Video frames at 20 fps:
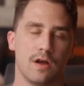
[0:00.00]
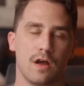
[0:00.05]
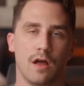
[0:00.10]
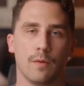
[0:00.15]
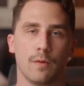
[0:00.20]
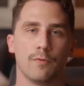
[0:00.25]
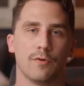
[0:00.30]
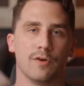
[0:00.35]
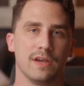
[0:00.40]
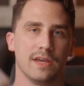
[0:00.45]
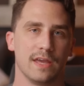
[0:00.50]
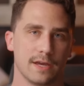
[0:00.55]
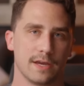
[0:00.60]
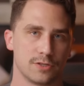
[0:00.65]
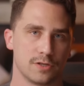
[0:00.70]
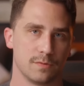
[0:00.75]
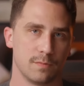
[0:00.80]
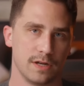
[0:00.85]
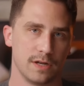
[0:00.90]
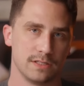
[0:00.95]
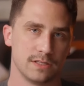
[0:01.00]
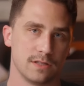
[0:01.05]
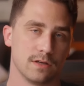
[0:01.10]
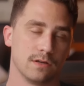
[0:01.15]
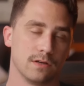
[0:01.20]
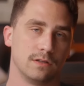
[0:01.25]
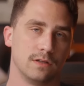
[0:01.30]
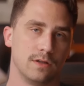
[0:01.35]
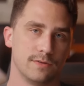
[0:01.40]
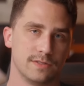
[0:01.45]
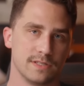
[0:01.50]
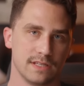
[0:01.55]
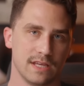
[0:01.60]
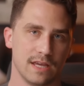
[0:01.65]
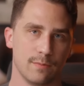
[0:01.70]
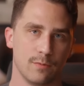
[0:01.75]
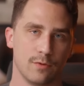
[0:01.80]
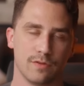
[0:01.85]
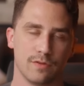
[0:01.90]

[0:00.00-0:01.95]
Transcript: I'll bring extra money to the closing table.